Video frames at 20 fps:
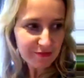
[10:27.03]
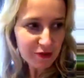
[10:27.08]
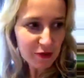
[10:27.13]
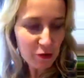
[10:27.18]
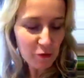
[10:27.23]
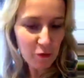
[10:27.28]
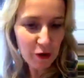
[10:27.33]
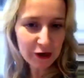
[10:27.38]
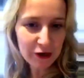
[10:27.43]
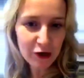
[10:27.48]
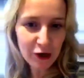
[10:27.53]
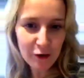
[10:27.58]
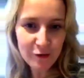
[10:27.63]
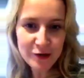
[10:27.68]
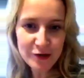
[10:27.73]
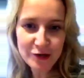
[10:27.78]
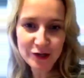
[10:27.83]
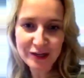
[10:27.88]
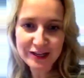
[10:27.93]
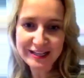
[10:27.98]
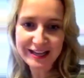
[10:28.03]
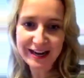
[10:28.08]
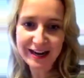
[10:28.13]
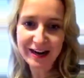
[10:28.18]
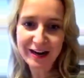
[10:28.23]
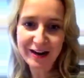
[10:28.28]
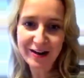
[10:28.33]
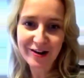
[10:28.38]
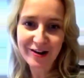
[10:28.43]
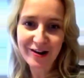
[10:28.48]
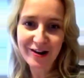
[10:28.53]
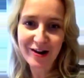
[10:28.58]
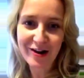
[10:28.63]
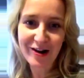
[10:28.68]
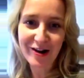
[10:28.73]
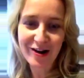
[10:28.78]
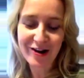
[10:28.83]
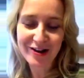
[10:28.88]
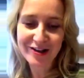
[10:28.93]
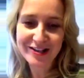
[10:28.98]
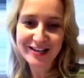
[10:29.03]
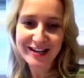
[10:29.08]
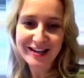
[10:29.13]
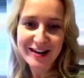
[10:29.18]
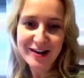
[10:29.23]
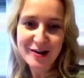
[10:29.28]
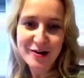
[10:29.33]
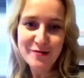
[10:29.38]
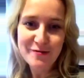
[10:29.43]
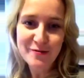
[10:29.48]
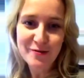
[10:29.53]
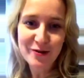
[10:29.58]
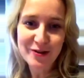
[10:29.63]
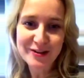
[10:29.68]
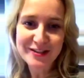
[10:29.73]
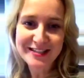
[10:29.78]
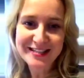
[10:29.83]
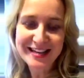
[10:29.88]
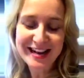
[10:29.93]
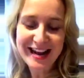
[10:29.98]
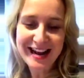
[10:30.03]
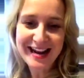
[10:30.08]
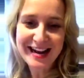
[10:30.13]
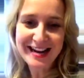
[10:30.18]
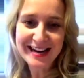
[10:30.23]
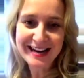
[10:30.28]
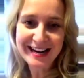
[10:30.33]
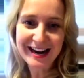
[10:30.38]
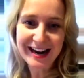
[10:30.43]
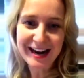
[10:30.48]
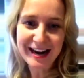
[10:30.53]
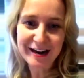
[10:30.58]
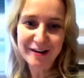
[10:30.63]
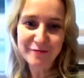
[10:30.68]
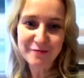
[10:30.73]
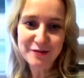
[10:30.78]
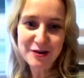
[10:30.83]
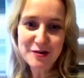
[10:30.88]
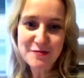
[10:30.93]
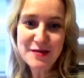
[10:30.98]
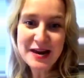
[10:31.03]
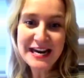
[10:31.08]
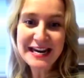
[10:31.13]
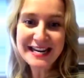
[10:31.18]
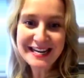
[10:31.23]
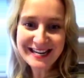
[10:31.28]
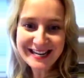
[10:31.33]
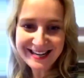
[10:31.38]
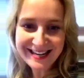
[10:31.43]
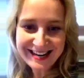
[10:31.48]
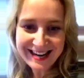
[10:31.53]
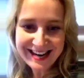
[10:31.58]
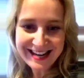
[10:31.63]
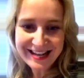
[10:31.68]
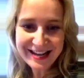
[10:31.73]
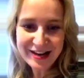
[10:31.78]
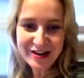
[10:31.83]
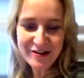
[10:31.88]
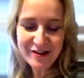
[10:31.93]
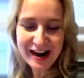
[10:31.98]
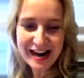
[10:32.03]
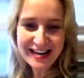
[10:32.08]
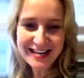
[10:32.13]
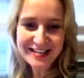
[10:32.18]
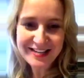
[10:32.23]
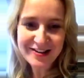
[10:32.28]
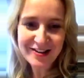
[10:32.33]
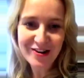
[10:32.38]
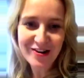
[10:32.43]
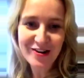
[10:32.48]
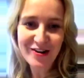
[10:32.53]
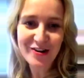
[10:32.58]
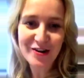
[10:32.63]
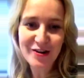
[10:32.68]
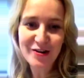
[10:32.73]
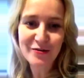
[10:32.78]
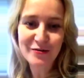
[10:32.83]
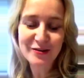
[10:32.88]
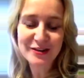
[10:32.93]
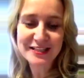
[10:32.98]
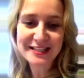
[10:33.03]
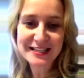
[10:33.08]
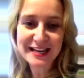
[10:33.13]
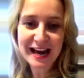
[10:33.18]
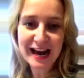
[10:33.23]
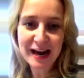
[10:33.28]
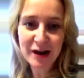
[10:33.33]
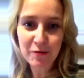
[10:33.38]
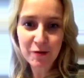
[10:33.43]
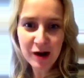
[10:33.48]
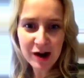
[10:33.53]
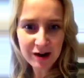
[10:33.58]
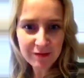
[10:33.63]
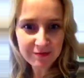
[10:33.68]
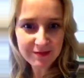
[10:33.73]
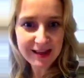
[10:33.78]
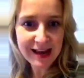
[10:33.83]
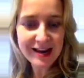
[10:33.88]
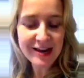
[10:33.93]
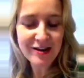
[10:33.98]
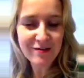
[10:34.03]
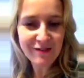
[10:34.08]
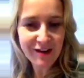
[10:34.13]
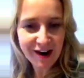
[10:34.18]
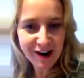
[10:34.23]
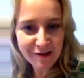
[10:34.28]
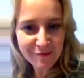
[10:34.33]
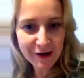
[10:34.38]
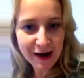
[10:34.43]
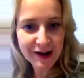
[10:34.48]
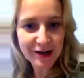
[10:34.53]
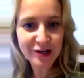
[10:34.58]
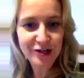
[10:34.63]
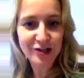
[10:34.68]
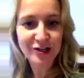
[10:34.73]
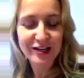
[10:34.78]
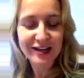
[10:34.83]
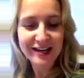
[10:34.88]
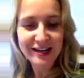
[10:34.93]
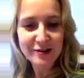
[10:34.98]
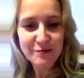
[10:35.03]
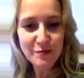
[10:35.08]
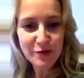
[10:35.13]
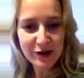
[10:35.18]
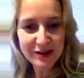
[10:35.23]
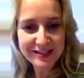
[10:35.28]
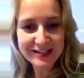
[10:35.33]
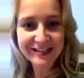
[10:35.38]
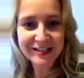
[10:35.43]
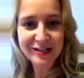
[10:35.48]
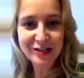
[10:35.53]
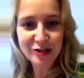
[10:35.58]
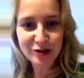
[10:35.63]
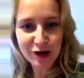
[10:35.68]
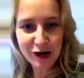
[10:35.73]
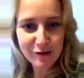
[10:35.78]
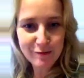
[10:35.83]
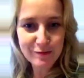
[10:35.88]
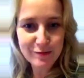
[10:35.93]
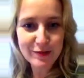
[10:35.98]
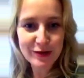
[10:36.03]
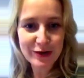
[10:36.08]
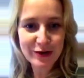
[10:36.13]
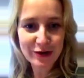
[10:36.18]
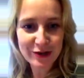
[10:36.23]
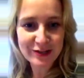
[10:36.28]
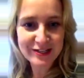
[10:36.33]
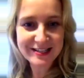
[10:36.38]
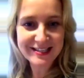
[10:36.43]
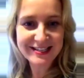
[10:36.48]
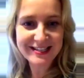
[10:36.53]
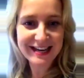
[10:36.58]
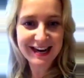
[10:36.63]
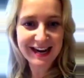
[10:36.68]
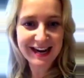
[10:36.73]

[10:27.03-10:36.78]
One commentary that I heard was a comedian in the US who was saying, well, thank you very much, President Trump, because